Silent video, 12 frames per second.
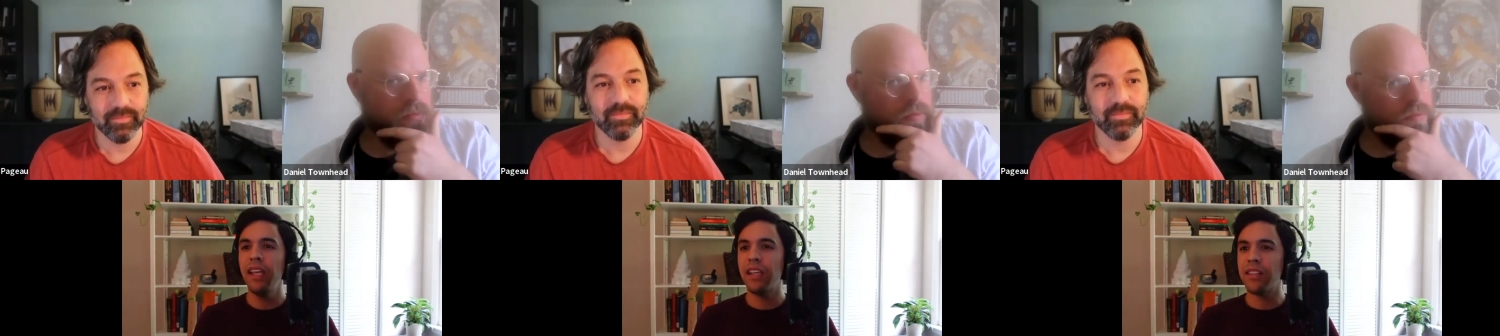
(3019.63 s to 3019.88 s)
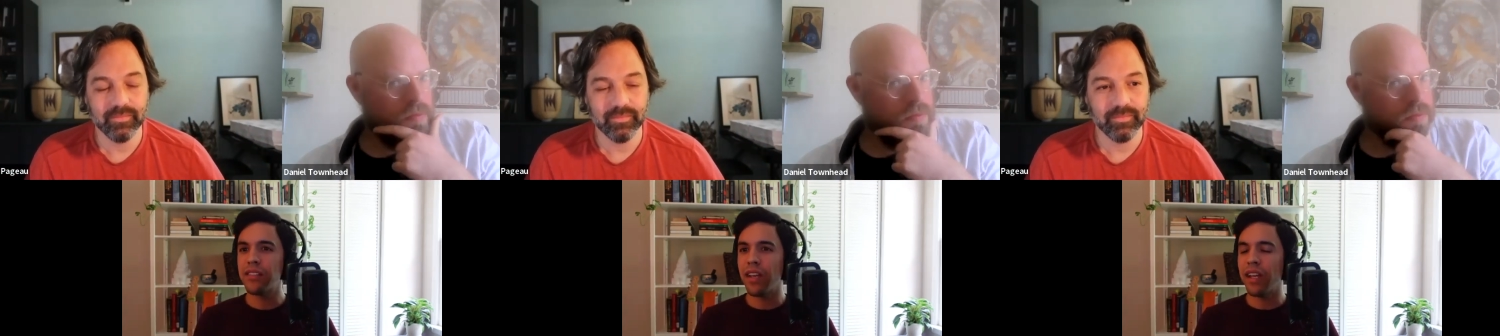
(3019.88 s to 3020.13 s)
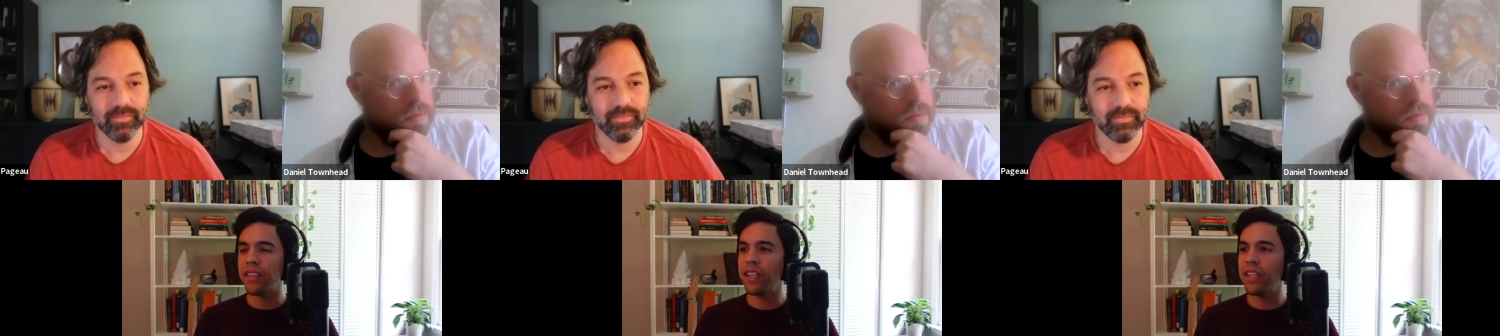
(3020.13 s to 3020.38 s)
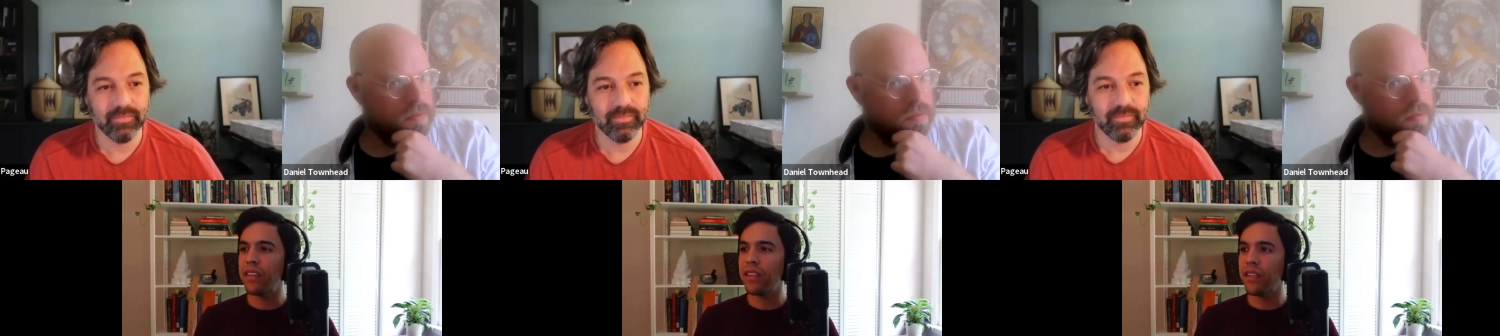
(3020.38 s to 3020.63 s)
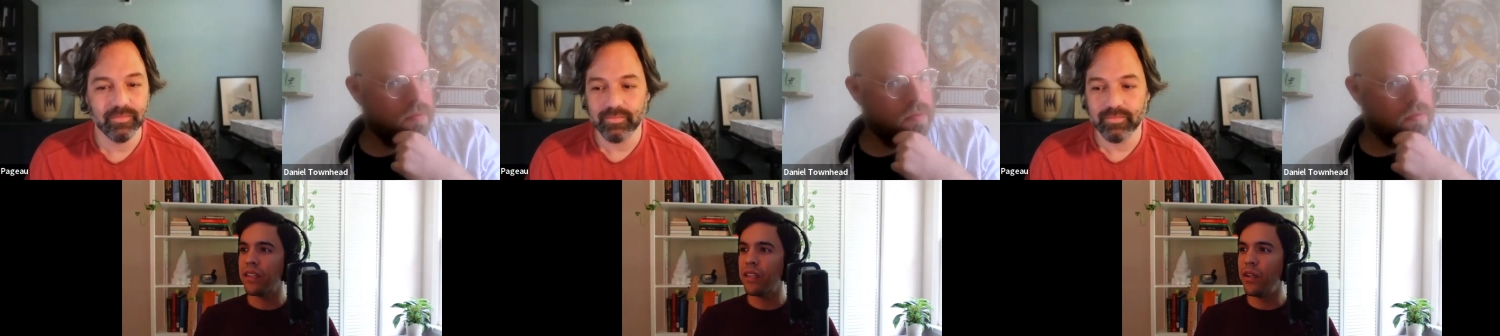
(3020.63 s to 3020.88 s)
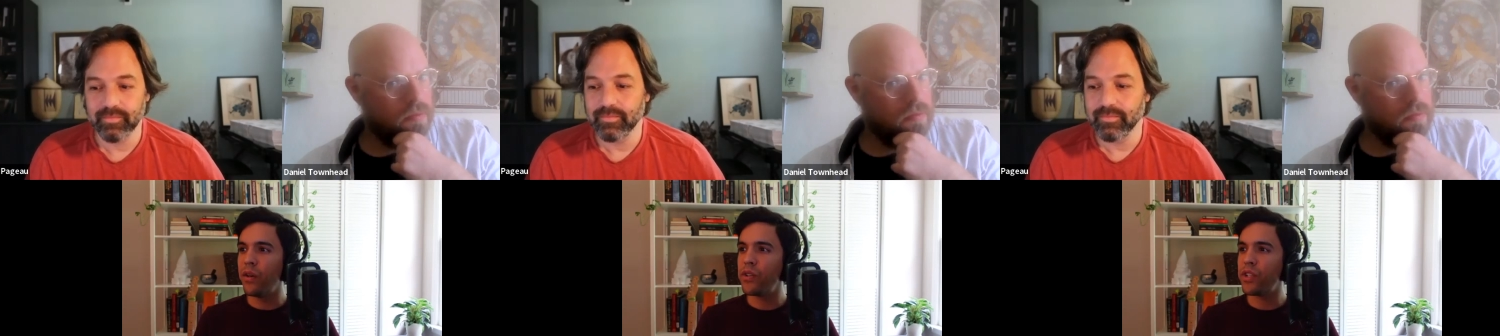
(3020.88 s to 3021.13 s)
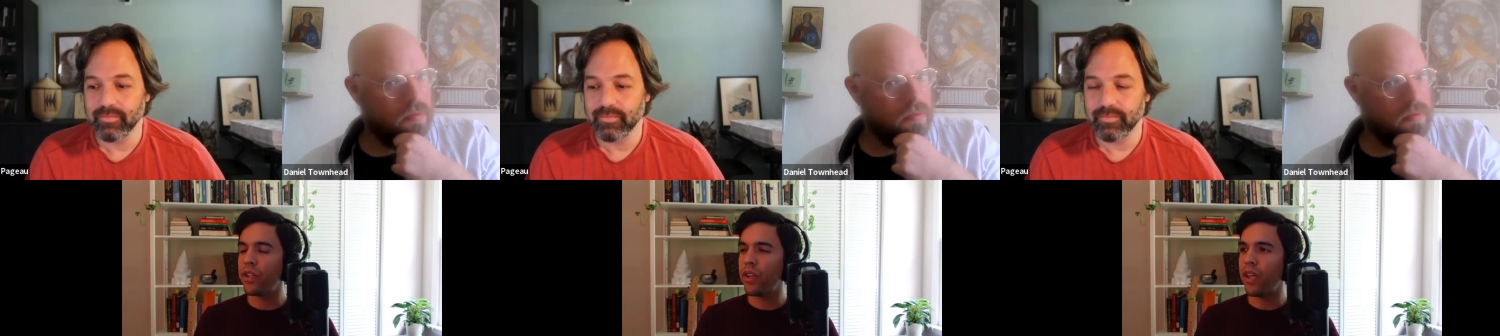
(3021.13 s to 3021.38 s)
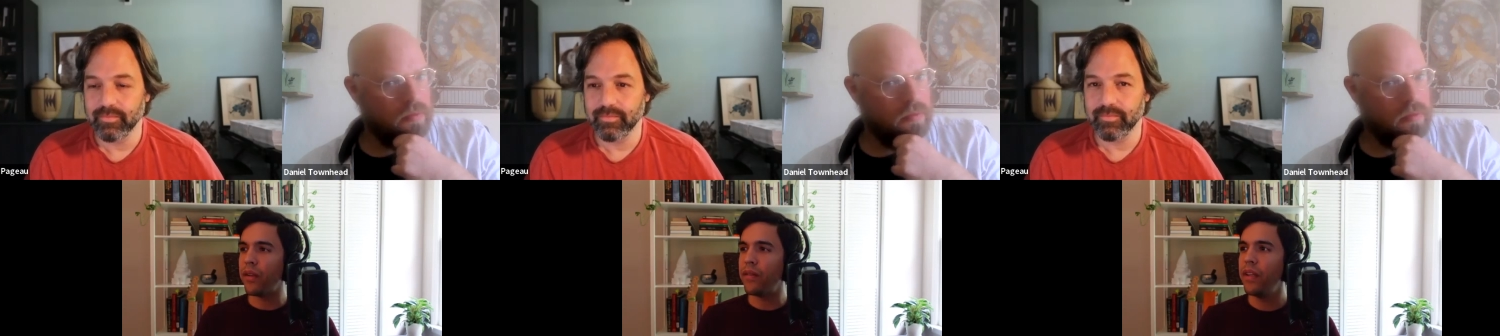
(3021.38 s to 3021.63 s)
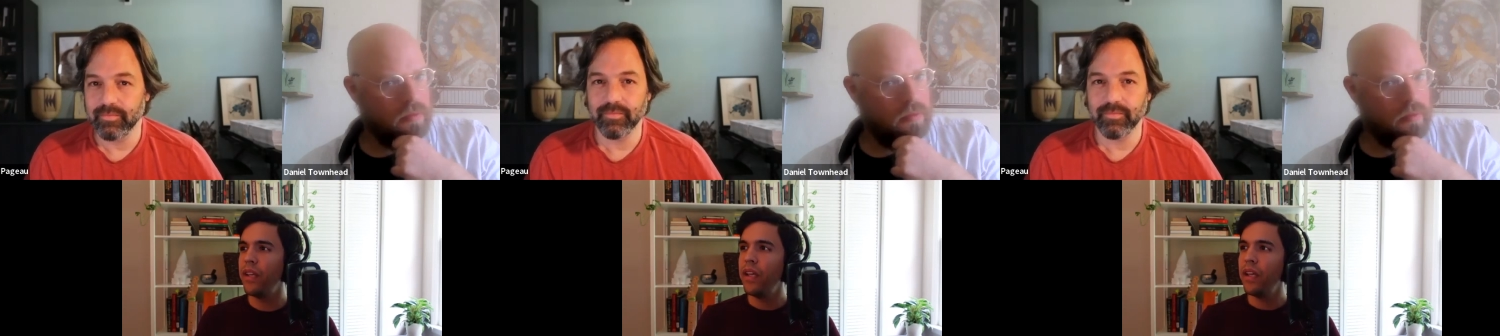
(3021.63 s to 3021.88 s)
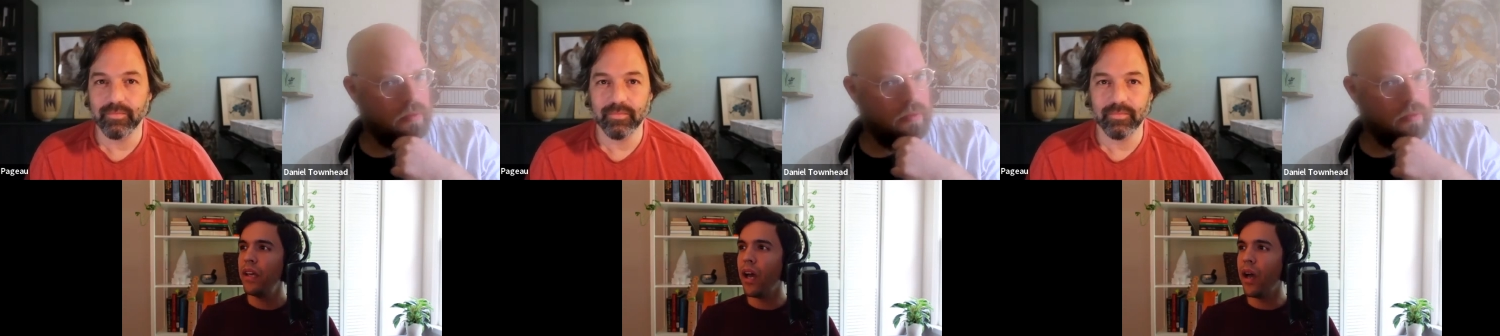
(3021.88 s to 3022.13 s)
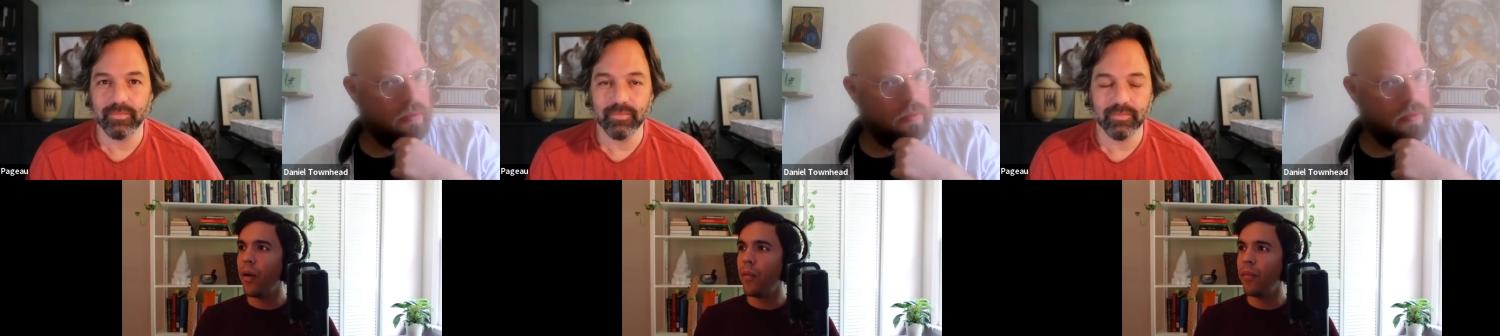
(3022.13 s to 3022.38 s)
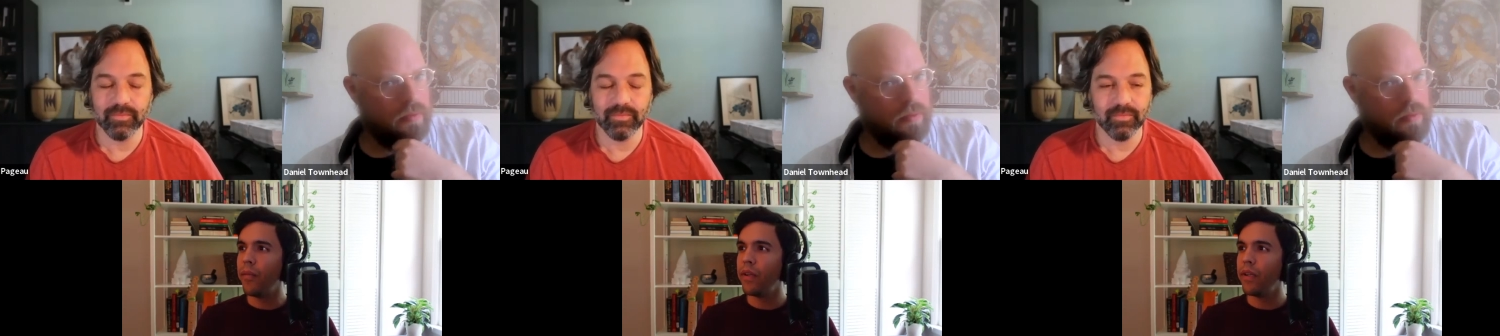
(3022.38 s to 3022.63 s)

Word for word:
Speaker 1: is I think the the notion that um,